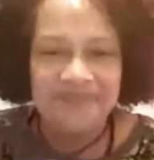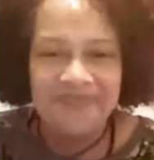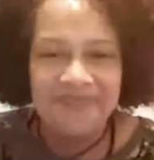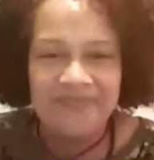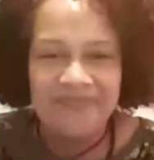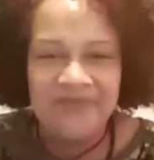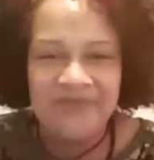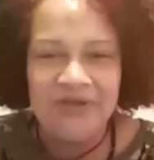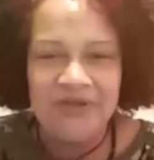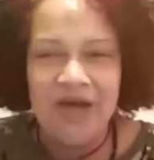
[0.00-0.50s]

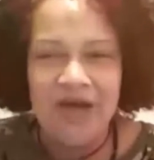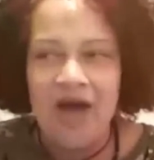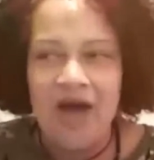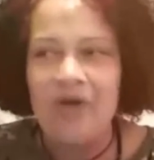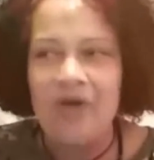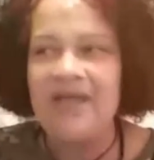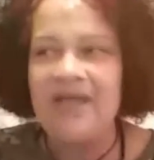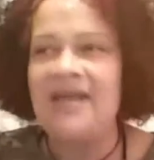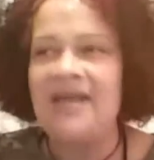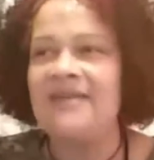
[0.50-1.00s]
You
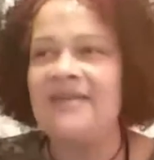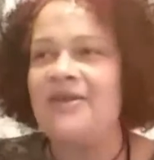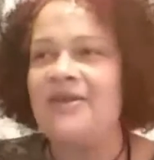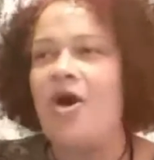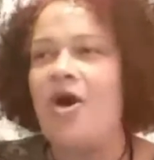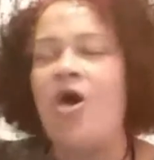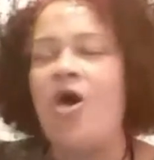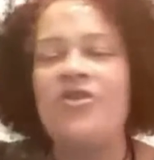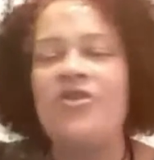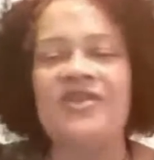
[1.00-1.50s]
know, and the
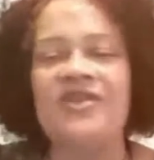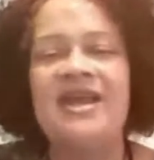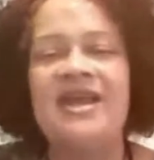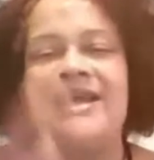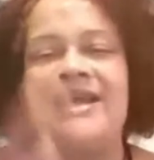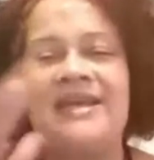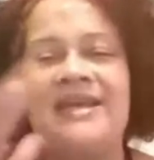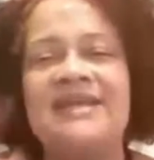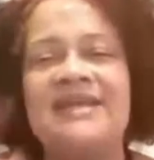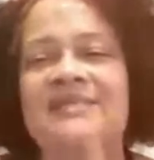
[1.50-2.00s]
whole
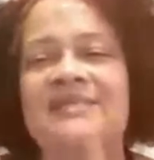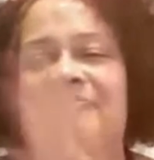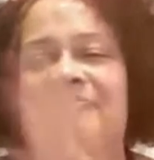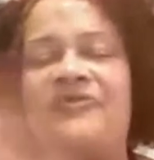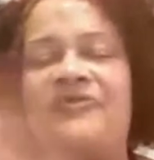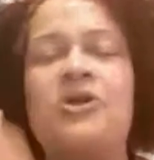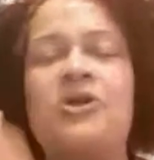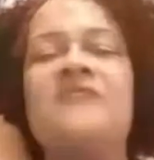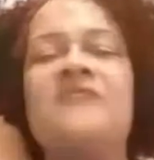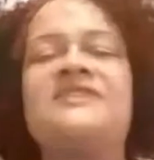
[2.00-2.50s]
thing is
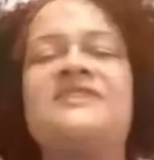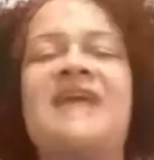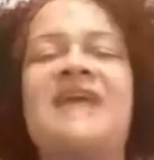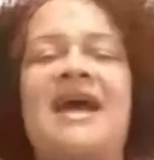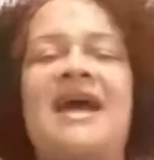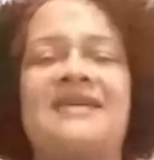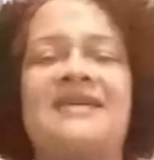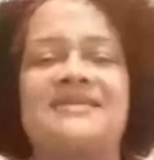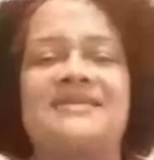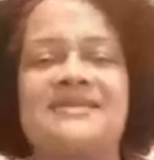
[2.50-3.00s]
full of
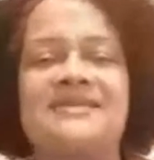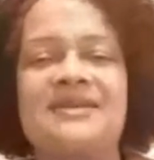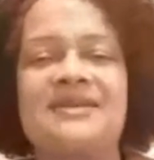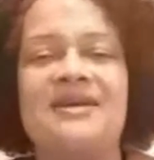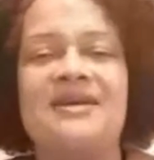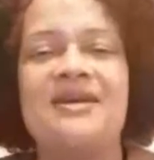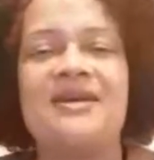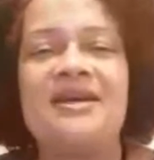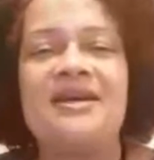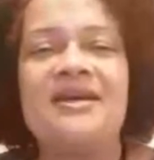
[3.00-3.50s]
tests.
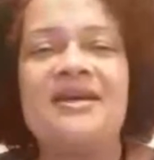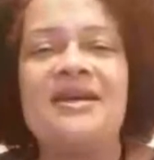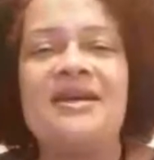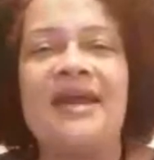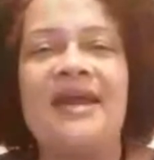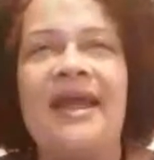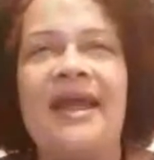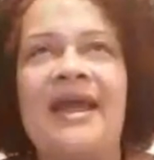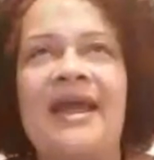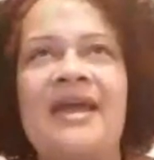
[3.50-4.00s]

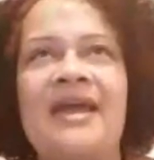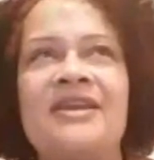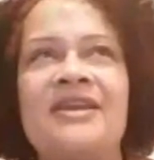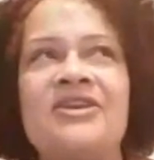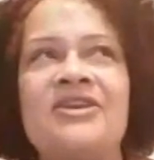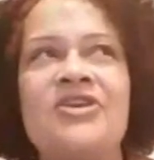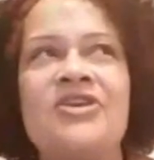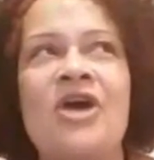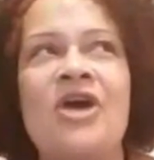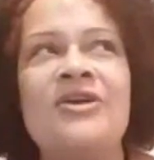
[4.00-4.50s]
And
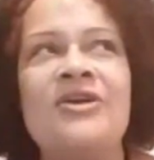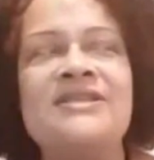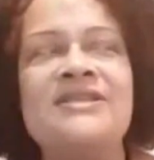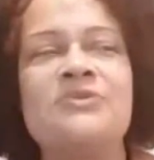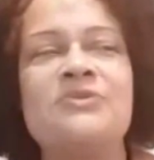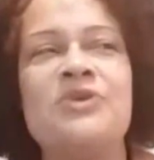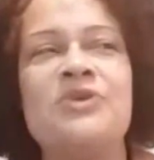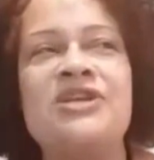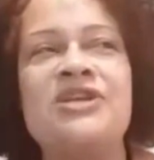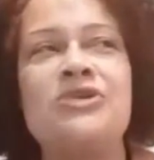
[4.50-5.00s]
you notice
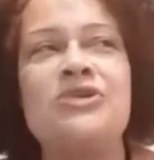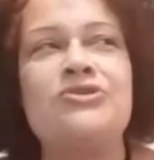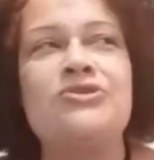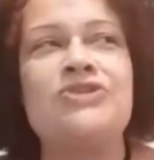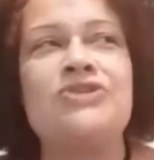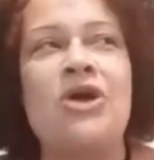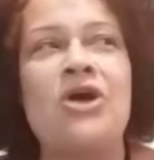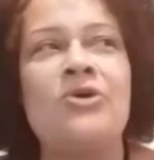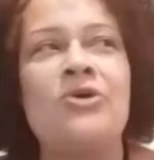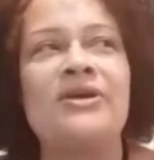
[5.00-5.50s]
when you
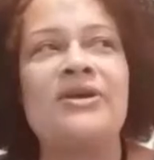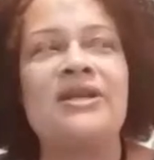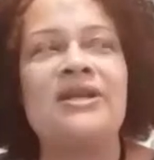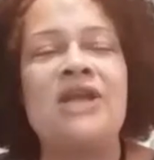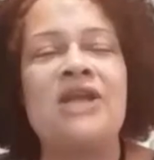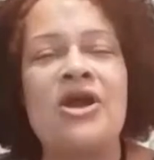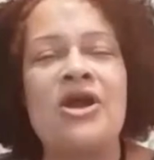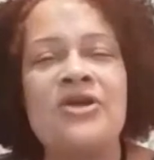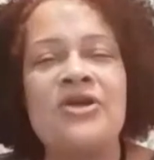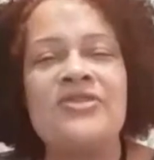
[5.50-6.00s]
don't
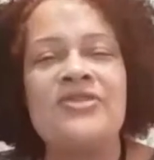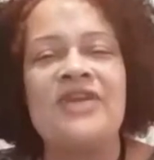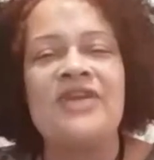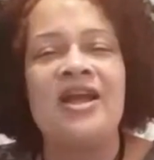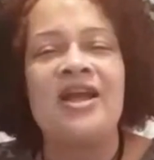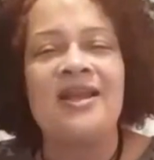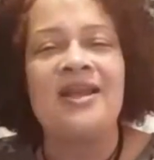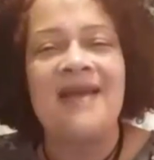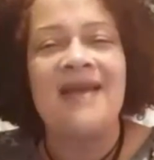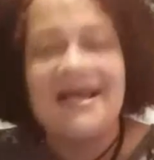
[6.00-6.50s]
learn the
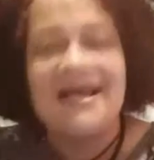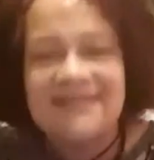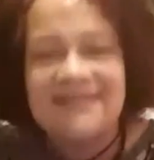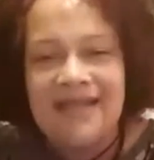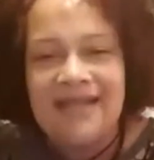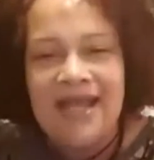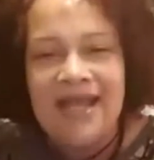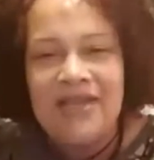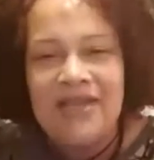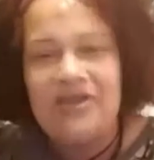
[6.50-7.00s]

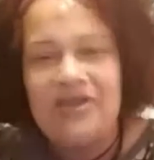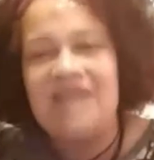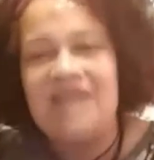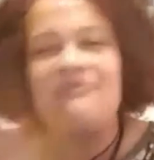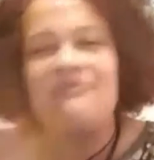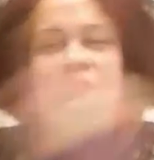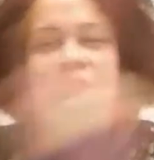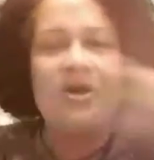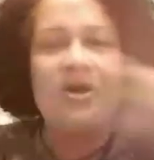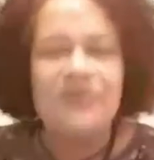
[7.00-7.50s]
lesson, you
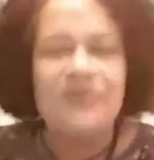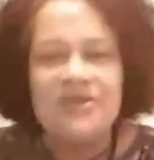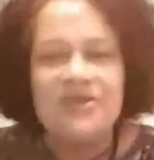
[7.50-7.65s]
keep going through the